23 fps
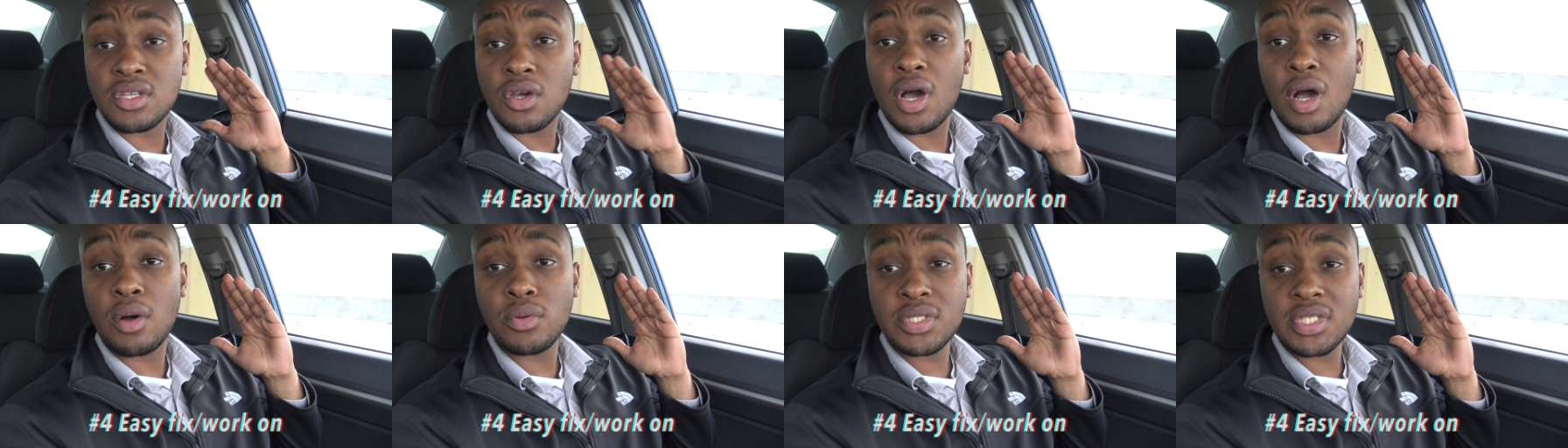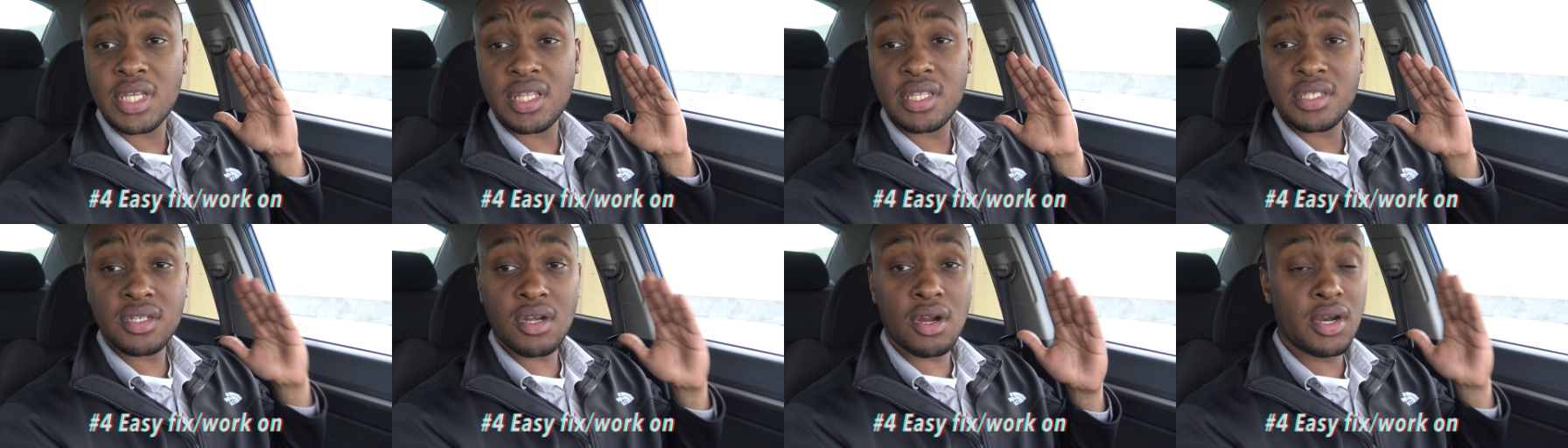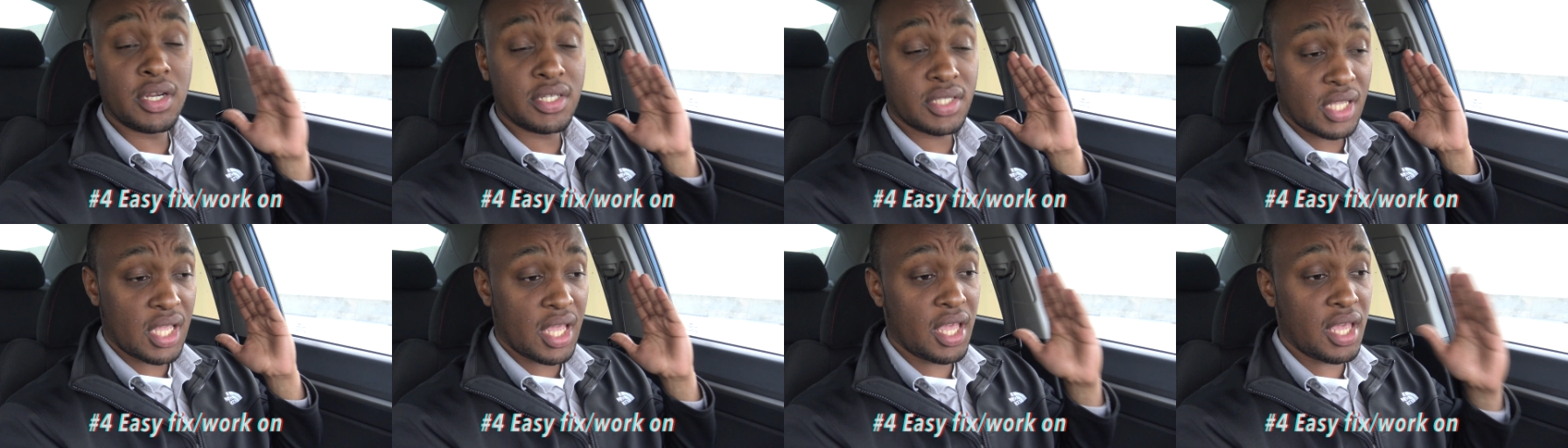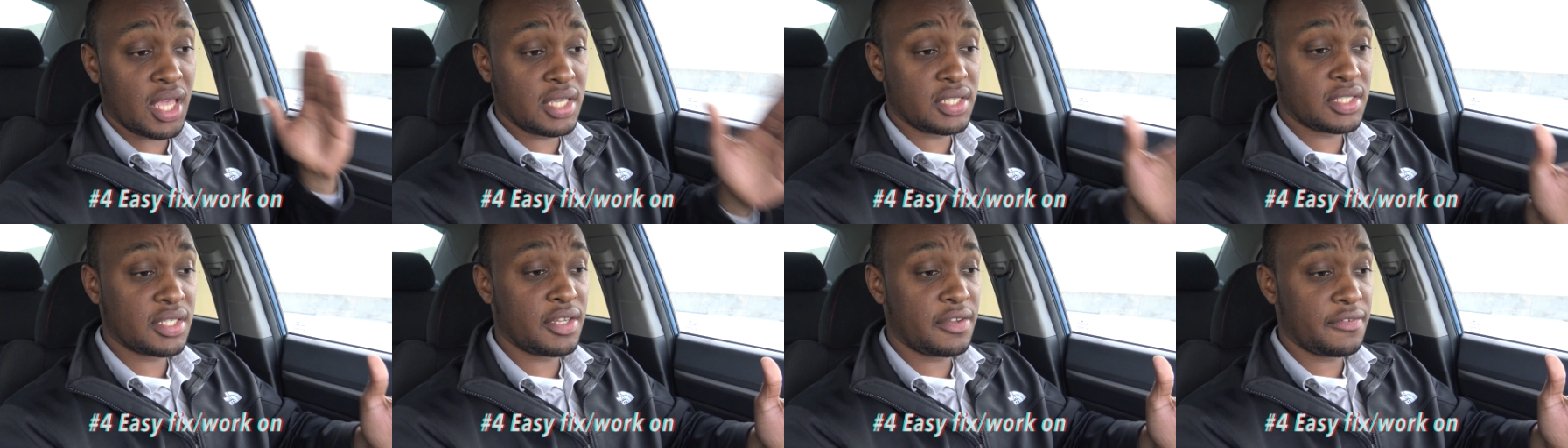So I would say this car is
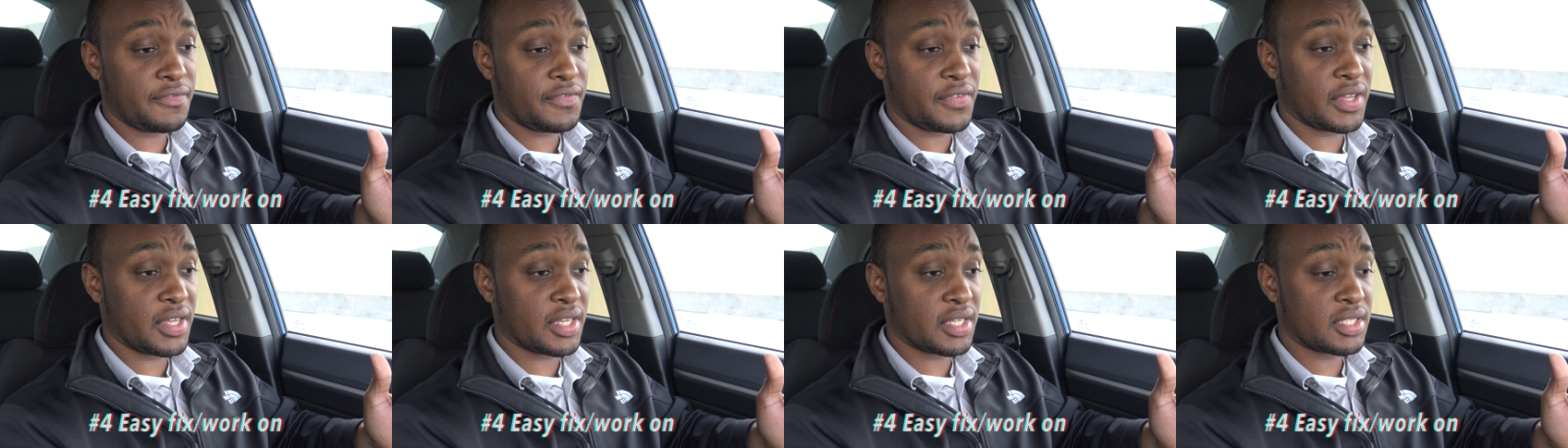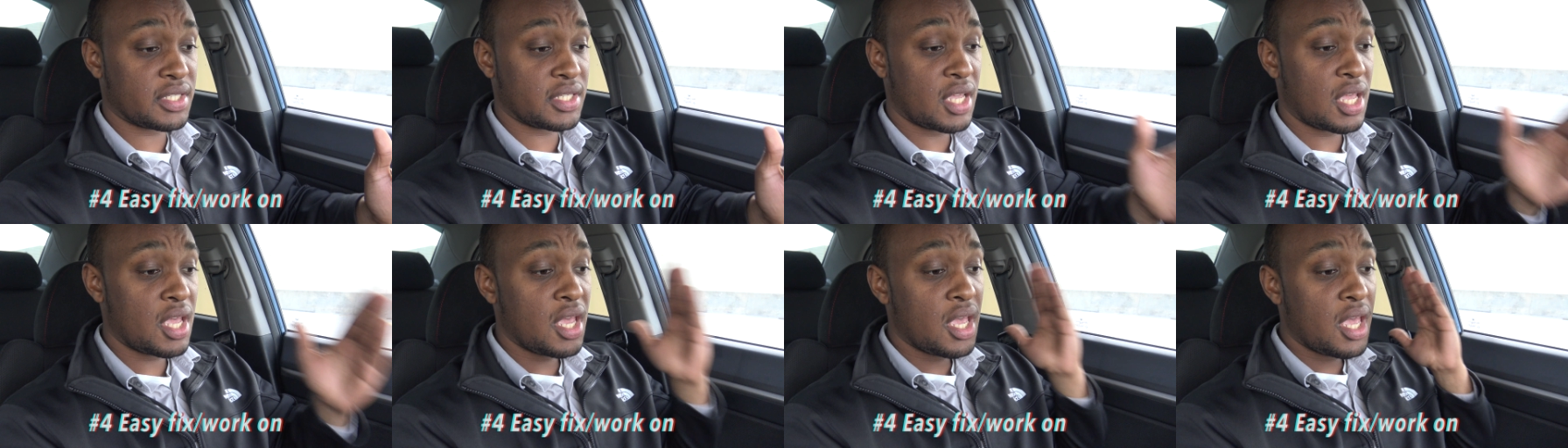easy to fix,